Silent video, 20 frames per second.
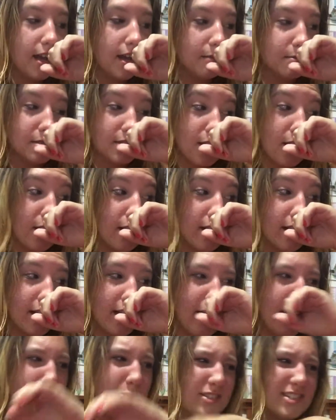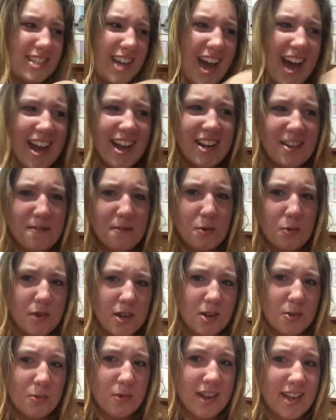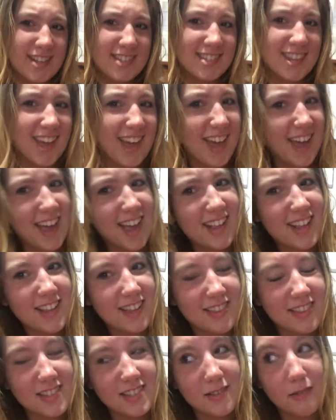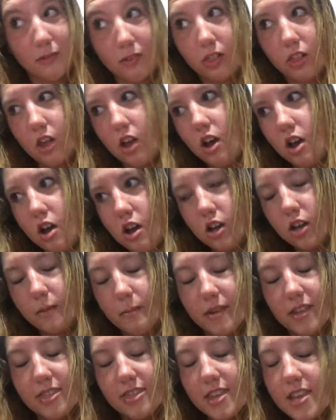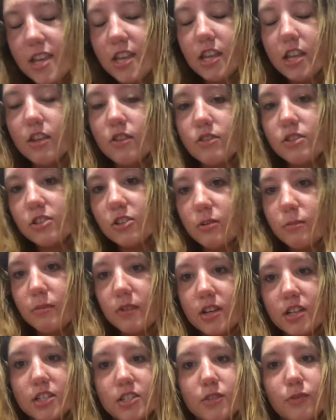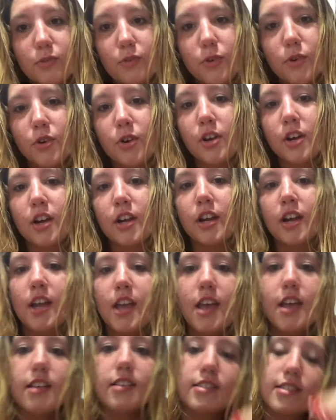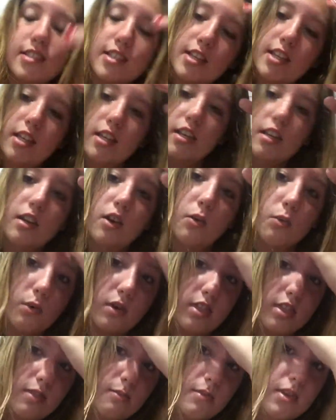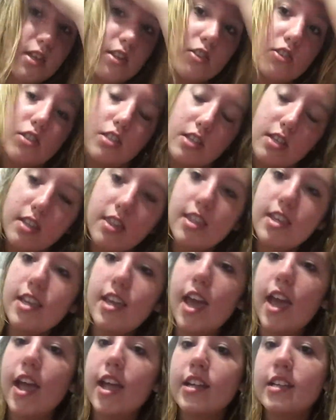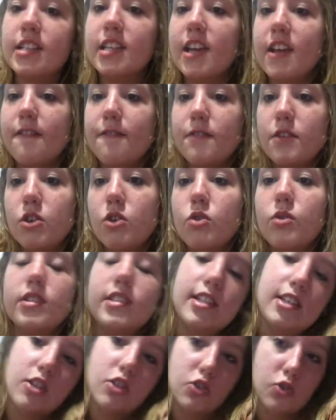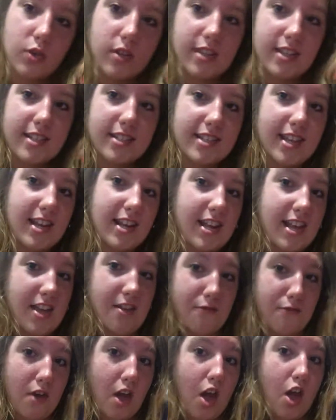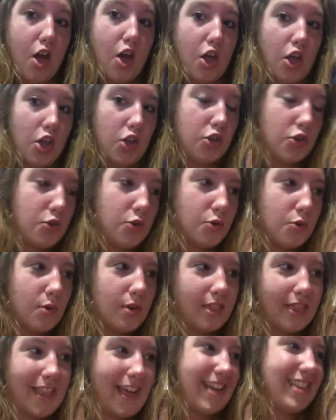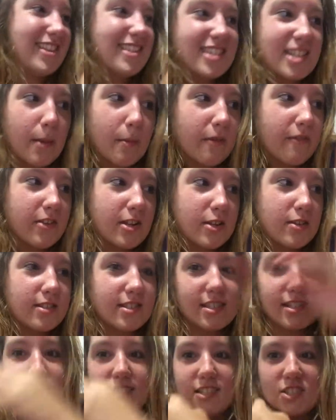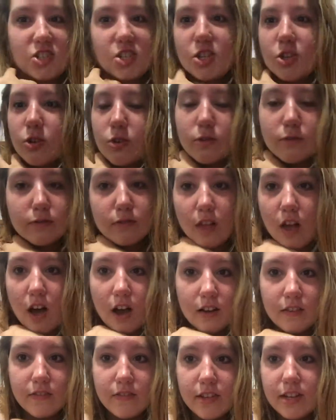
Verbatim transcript: I'm sorry, it was kind of a weird way to end this vlog, but thank you so much for sticking with me till the end if you did enjoy this and if you like these type of videos, these chill vlog